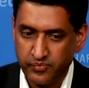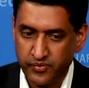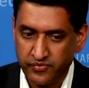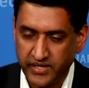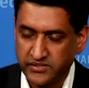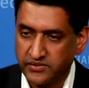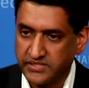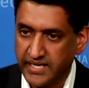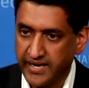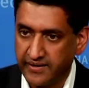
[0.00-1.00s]
Professor
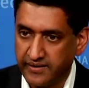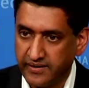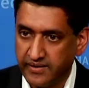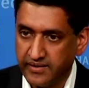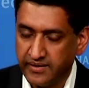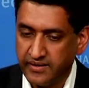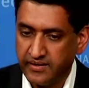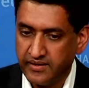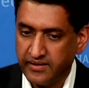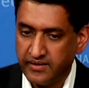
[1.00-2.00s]
Sen.
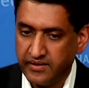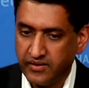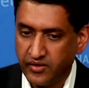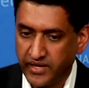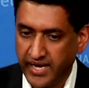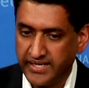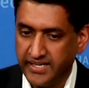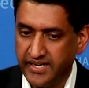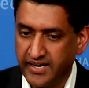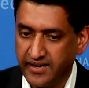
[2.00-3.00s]
On the
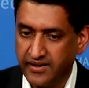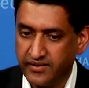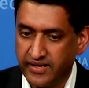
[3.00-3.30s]
idea,